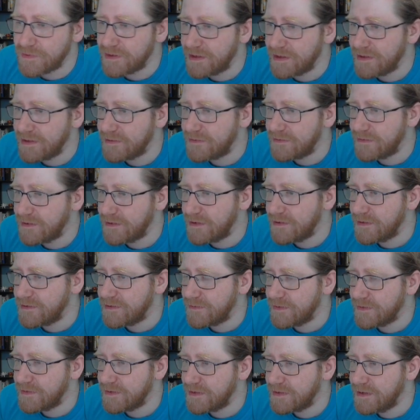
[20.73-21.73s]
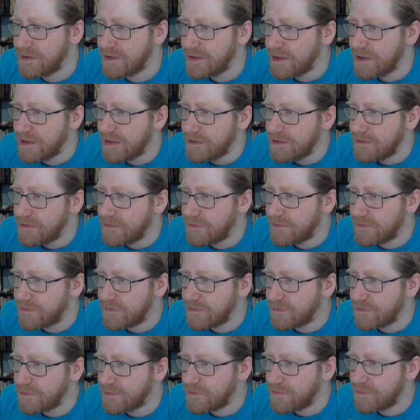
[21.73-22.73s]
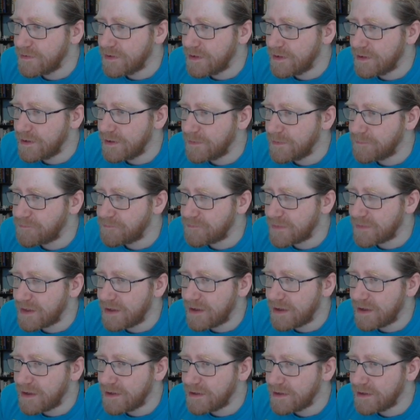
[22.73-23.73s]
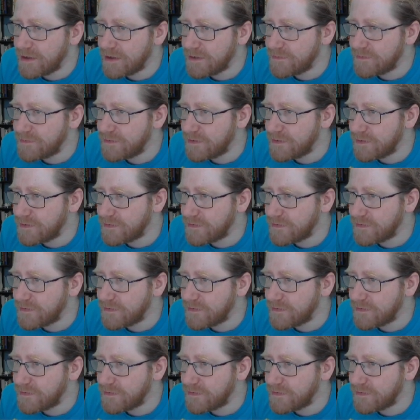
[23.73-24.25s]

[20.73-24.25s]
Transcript: get 20k. So I have done